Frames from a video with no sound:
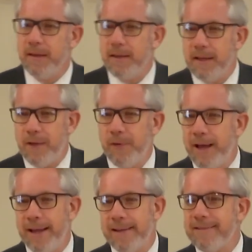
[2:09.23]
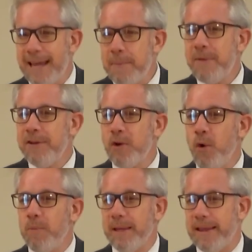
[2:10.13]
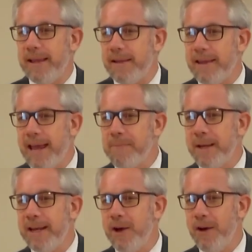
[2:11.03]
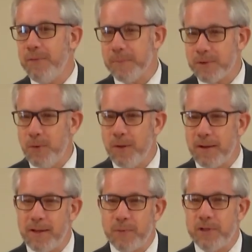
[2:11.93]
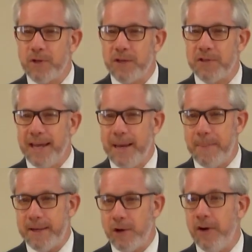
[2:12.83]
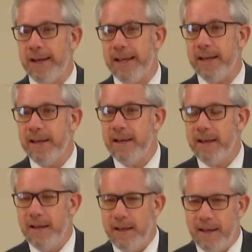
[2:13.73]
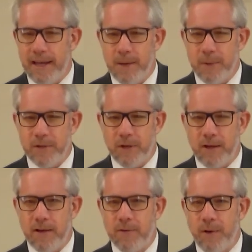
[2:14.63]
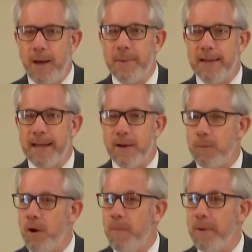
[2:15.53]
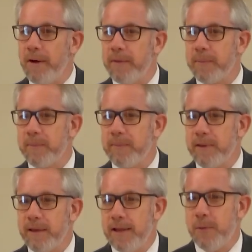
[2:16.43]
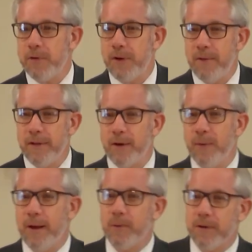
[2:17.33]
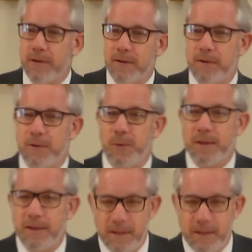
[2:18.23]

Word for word: I forgot. And Sam even told me that they have Monday off from school because we saw Sam at Target and we saw Robin at Walmart. They were traveling around doing the